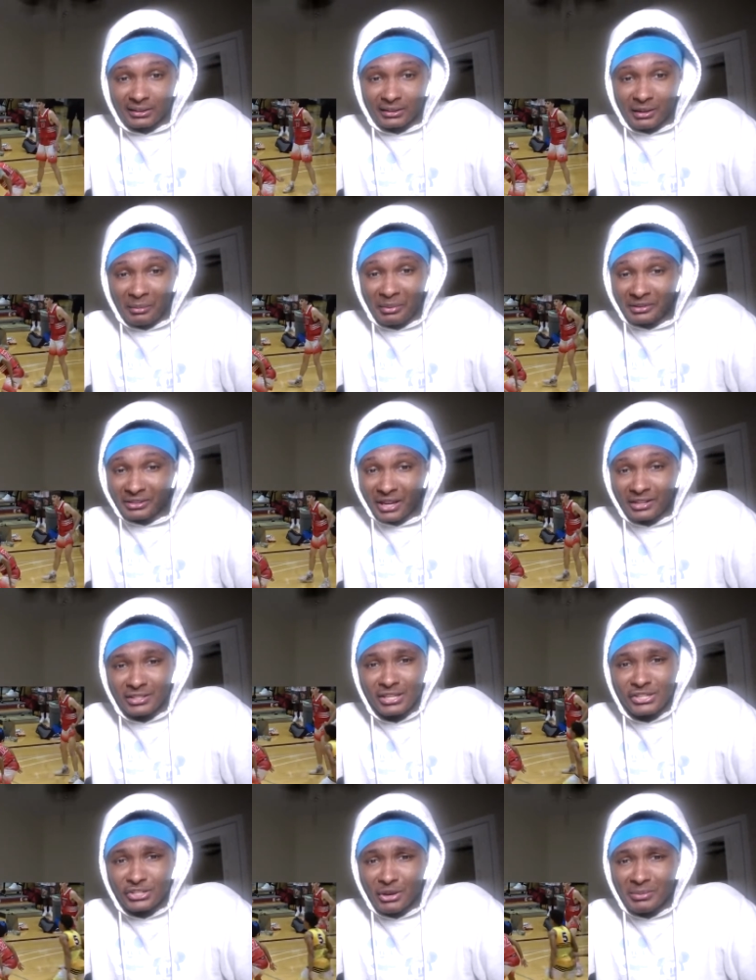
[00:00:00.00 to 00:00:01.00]
Number
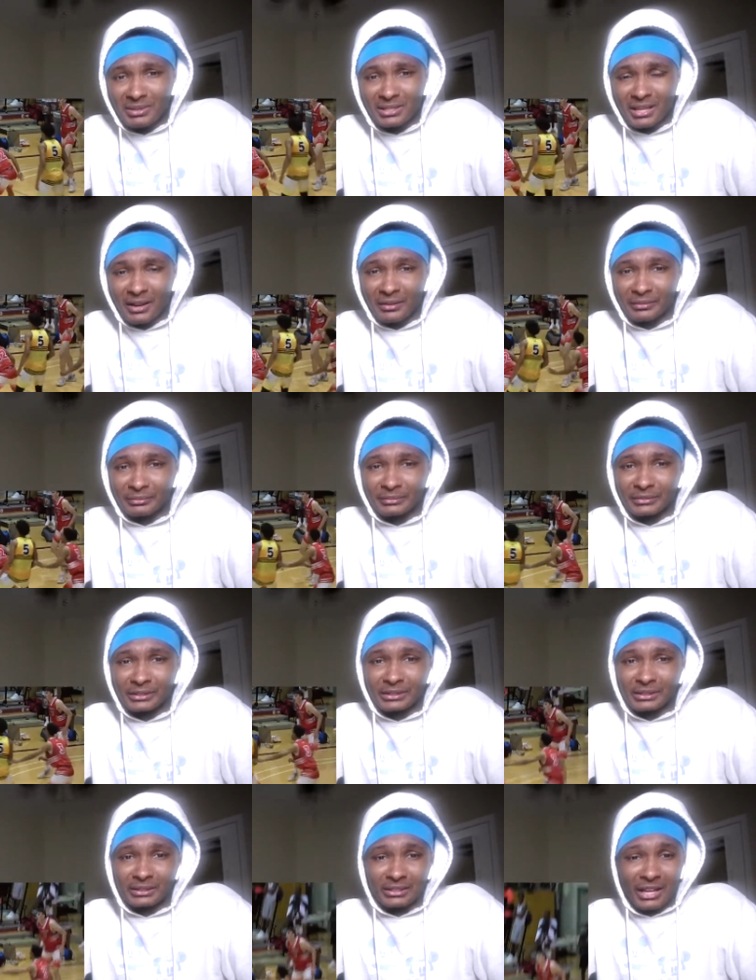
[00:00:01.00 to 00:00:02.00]
13, show me some.
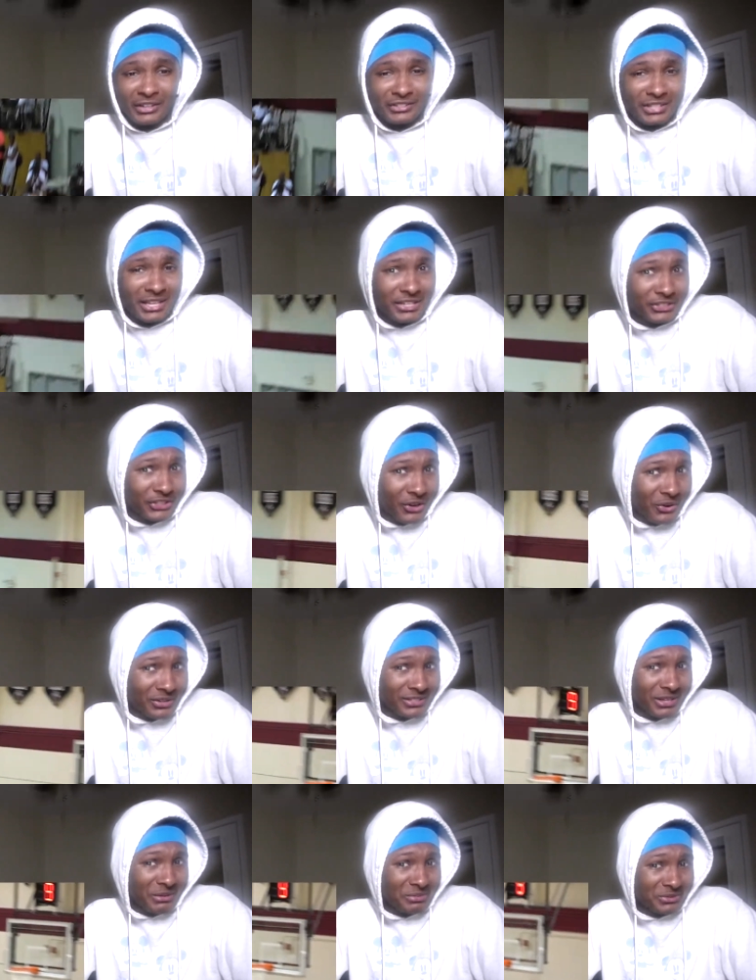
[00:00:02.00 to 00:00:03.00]
13 showing
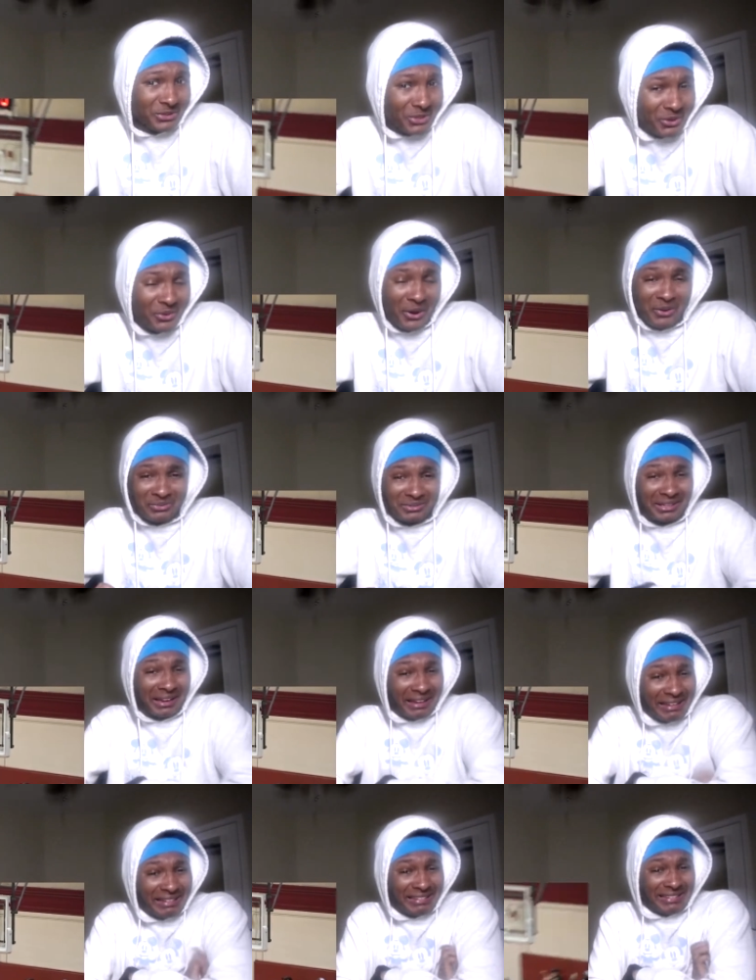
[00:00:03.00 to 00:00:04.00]
something too.
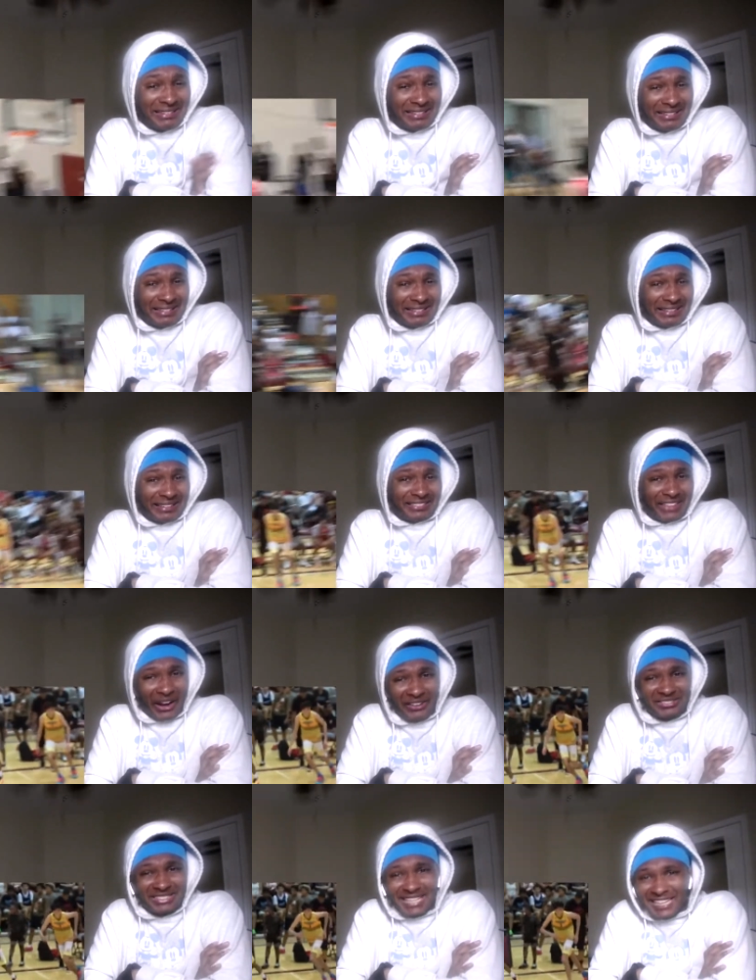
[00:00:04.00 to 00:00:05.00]
Okay.
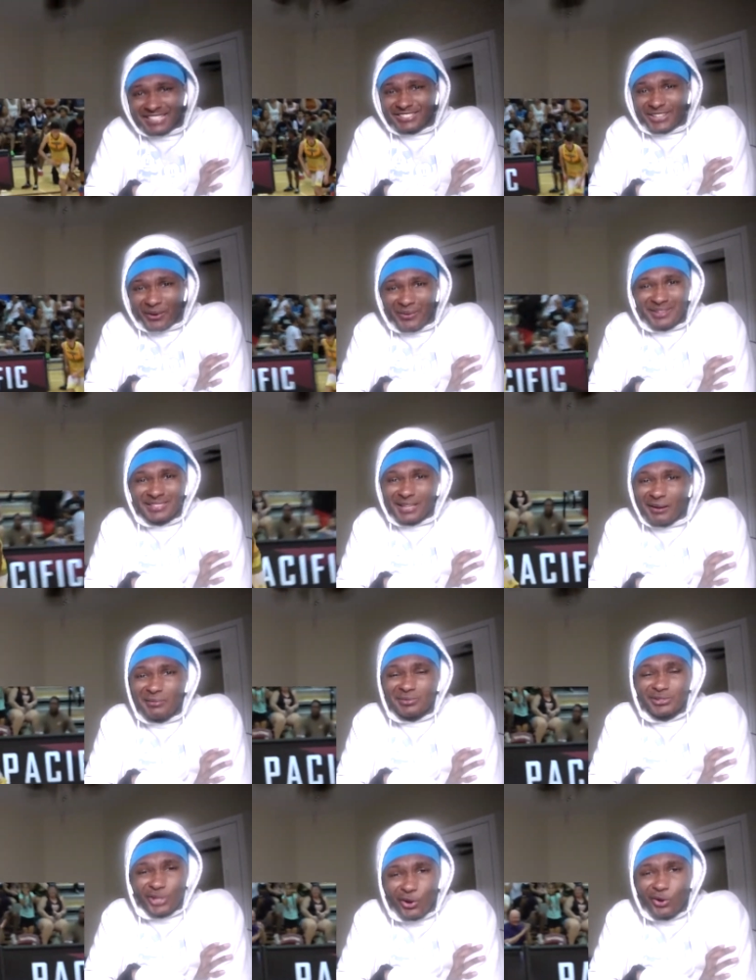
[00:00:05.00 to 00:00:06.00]
13 showing
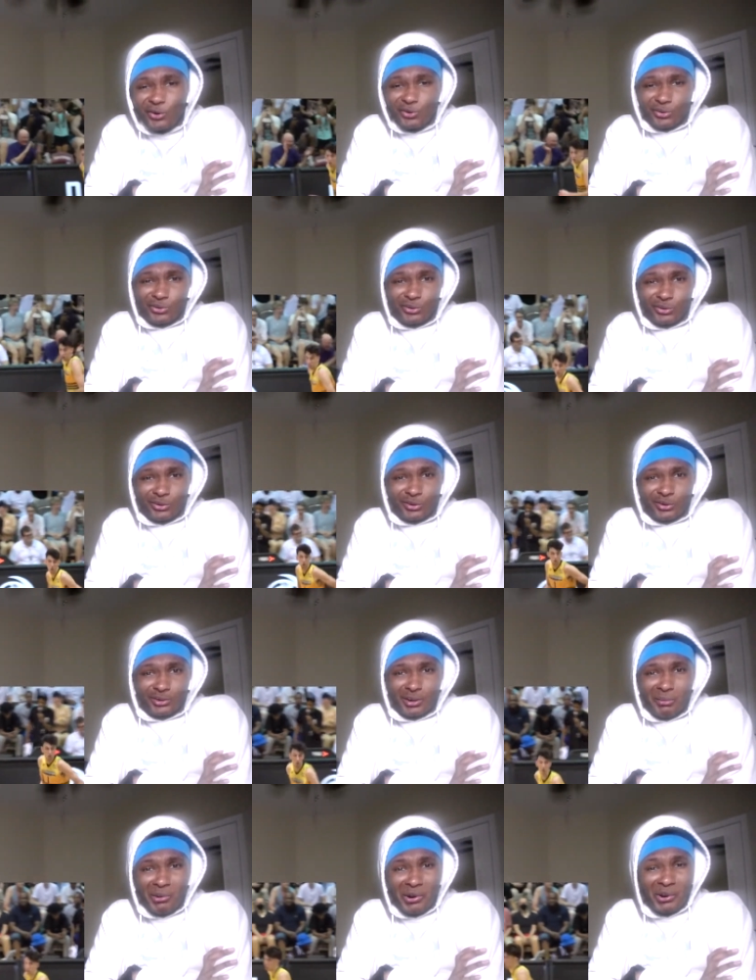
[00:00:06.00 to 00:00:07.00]
something too.
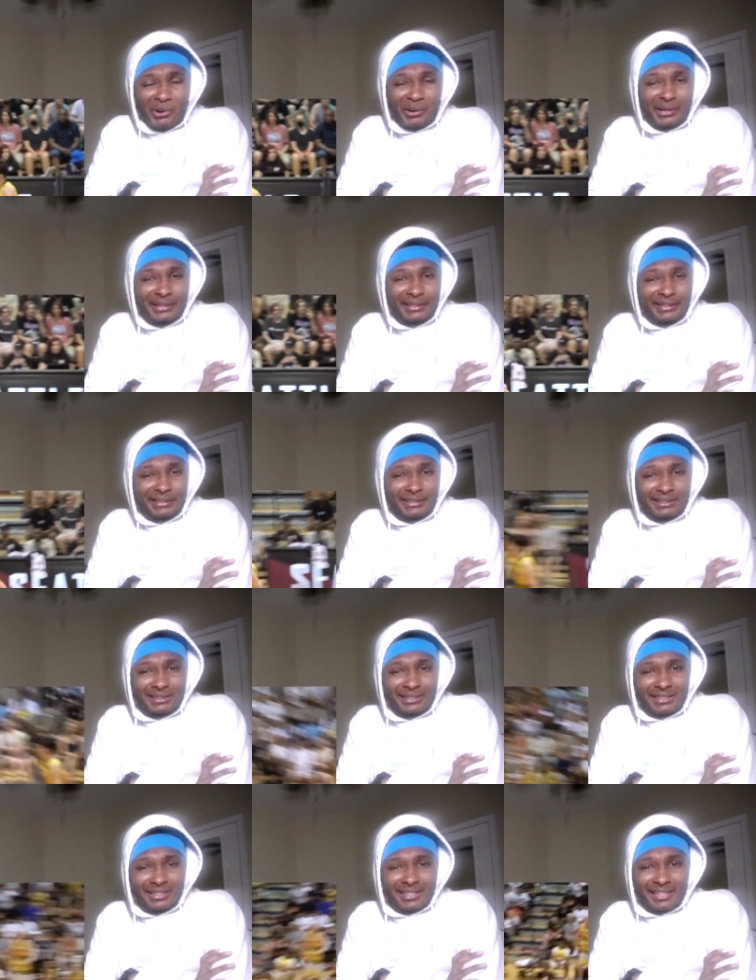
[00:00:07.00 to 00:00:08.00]
Come on.
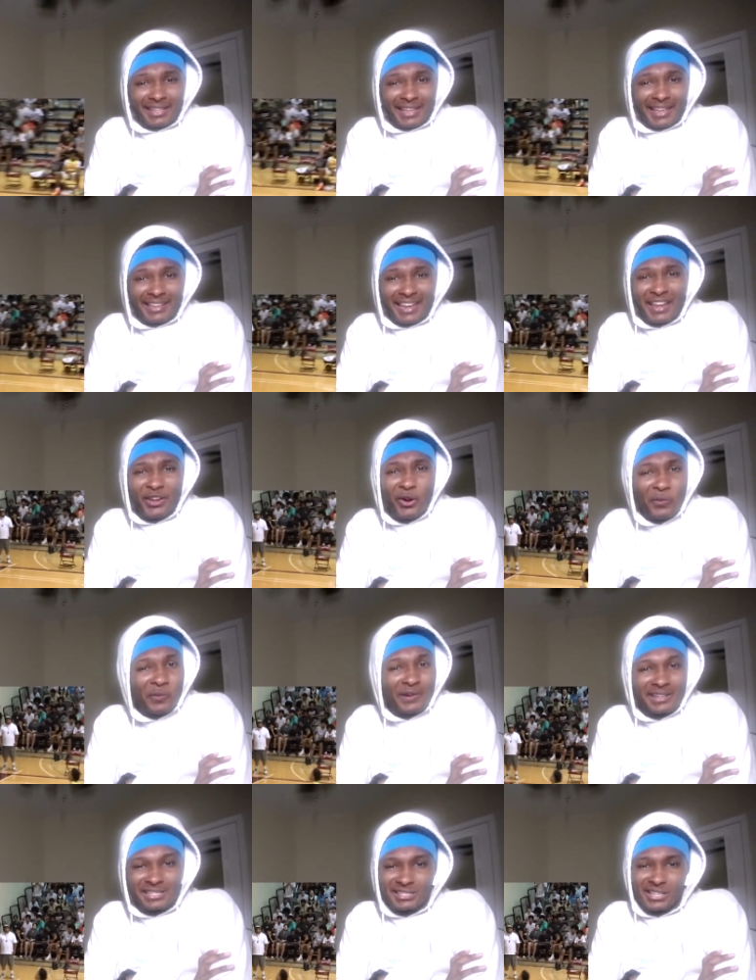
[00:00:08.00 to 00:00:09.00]
They hoop
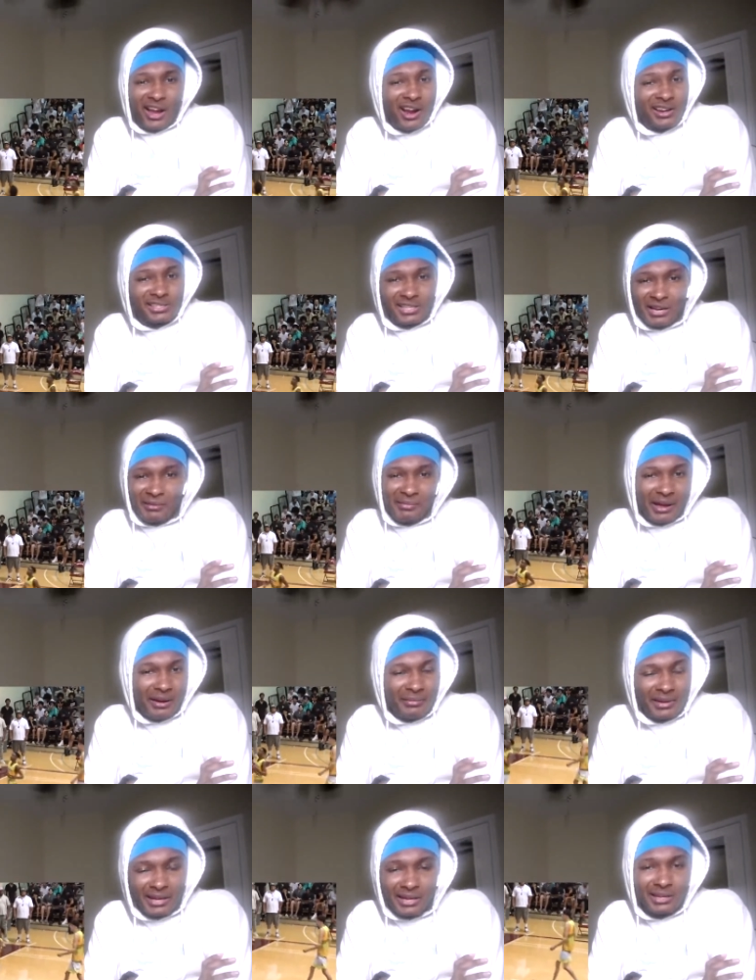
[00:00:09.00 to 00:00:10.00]
when the stars come
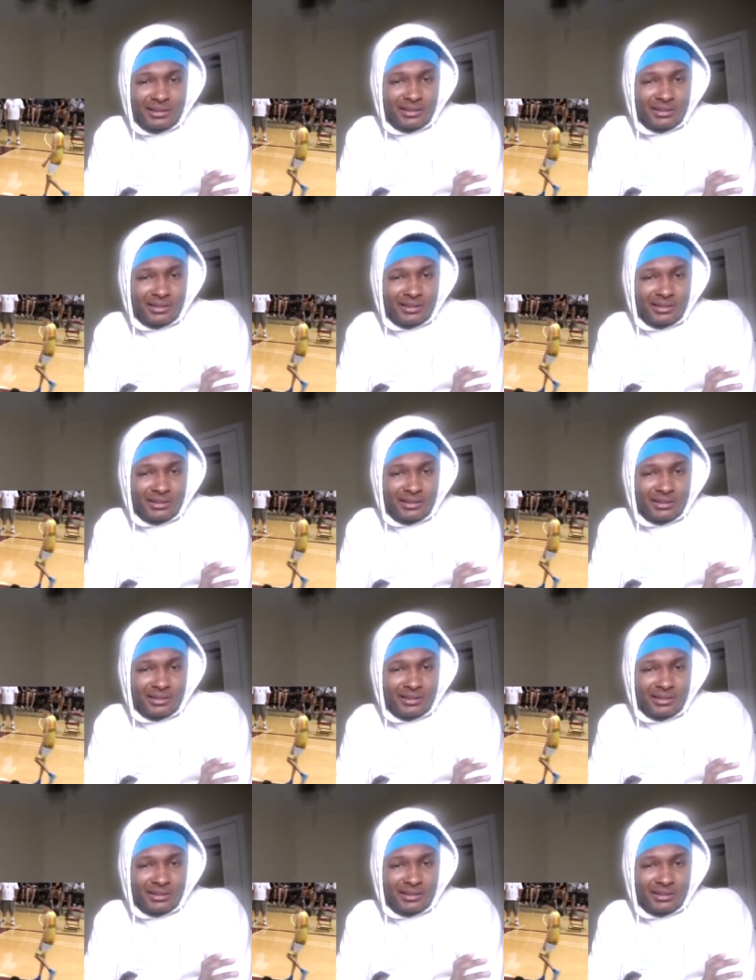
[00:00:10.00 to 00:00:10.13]
out, man.